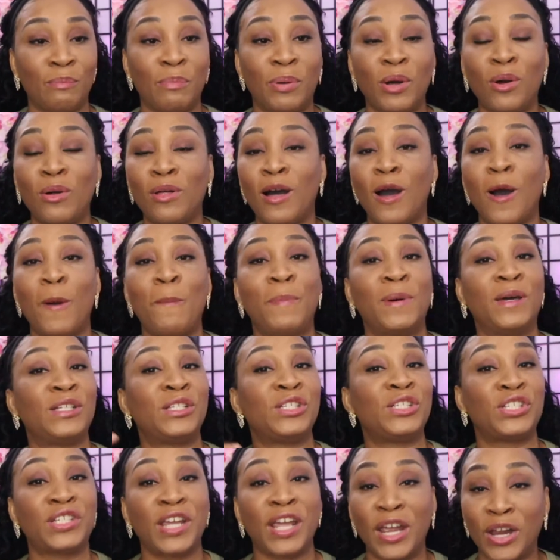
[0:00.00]
Pull up a
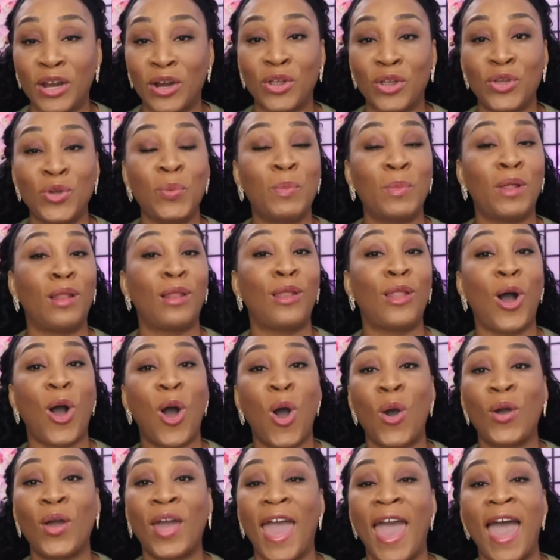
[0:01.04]
chair. You
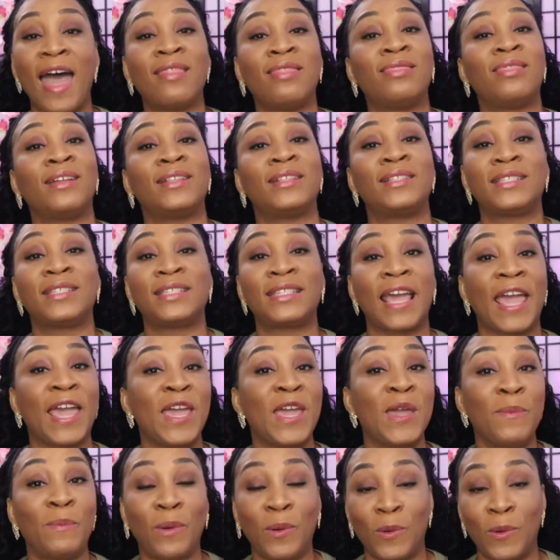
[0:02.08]
belong at the
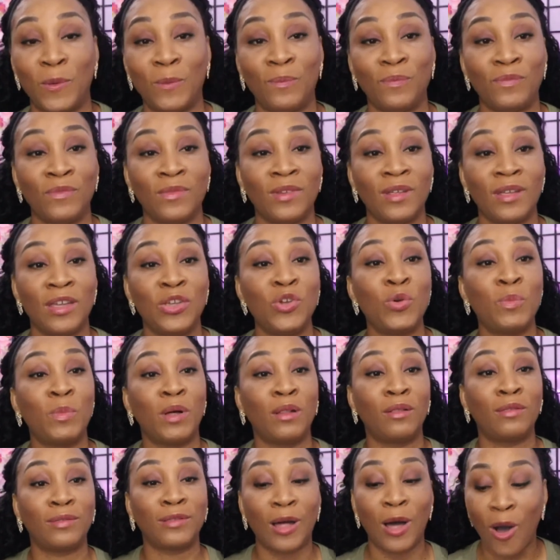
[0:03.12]
table. You
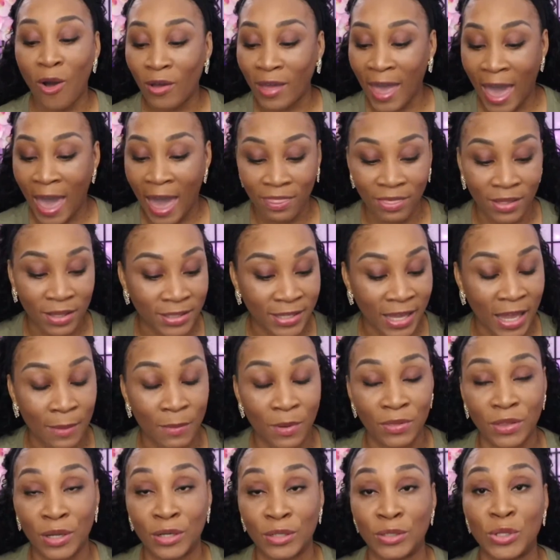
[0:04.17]
belong at the
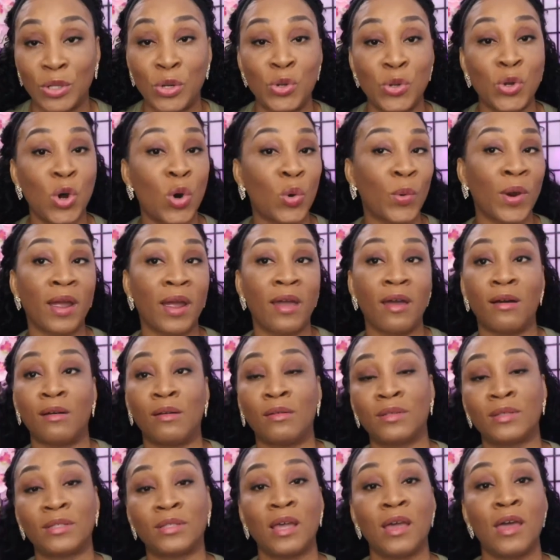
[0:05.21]
table. There's nowhere
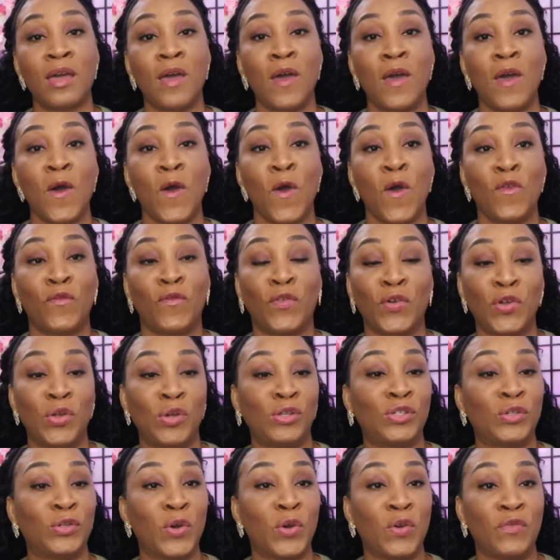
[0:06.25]
else for
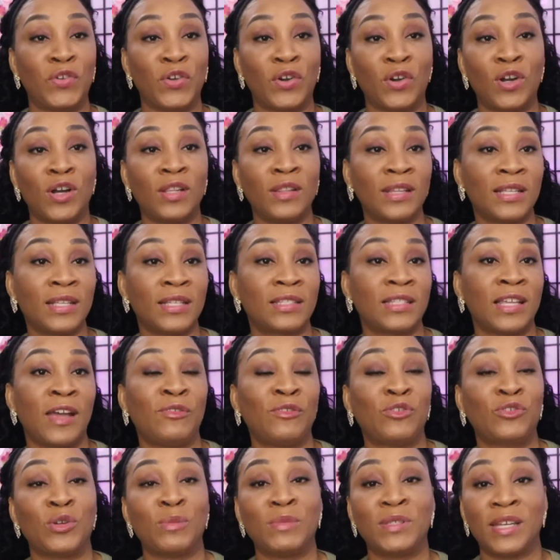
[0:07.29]
you to go. If you're on this
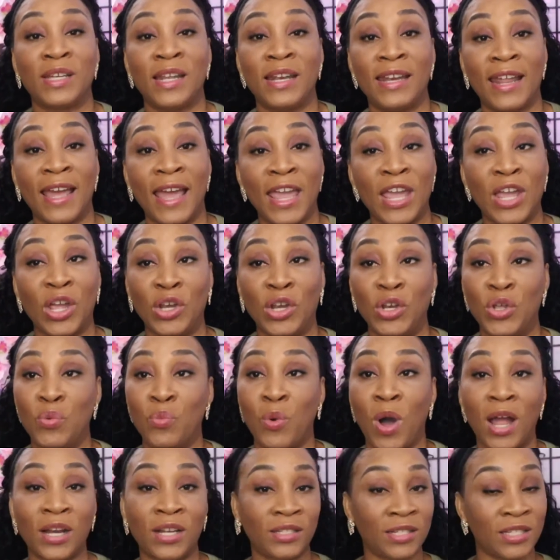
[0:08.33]
live stream tonight and you
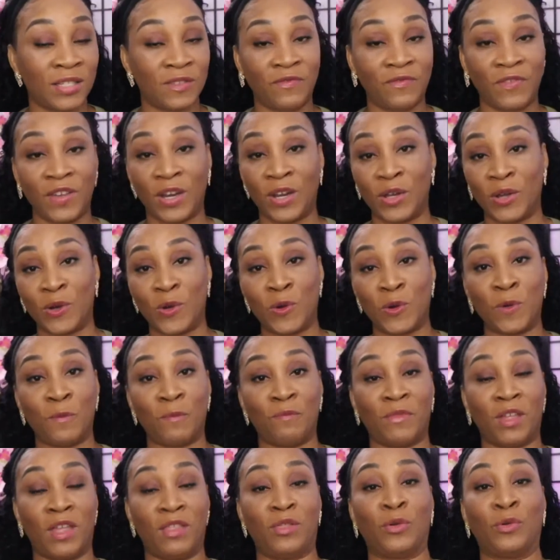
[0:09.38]
watch this video
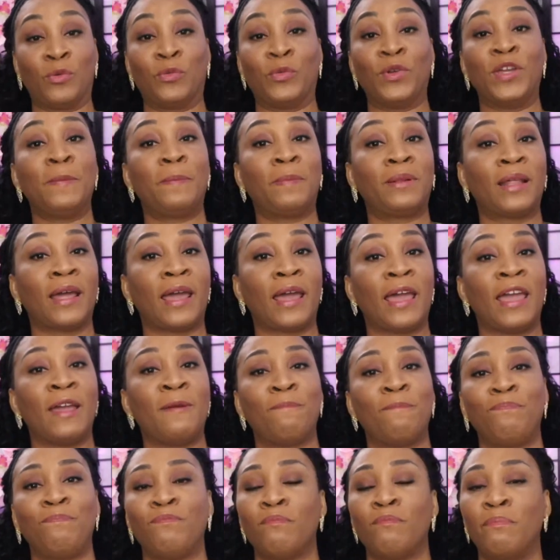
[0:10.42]
in the
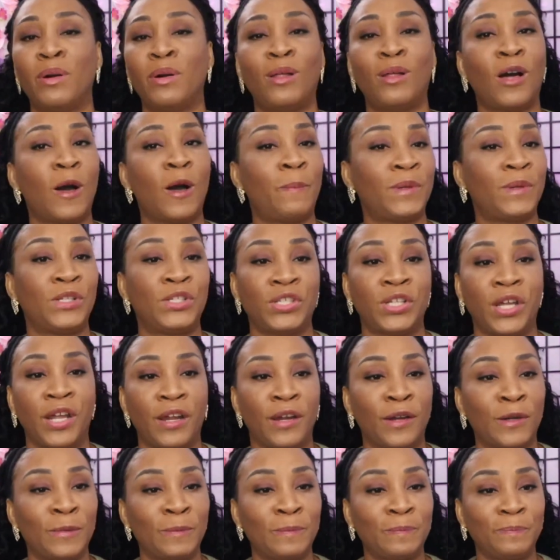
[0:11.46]
replay, pull up a chair.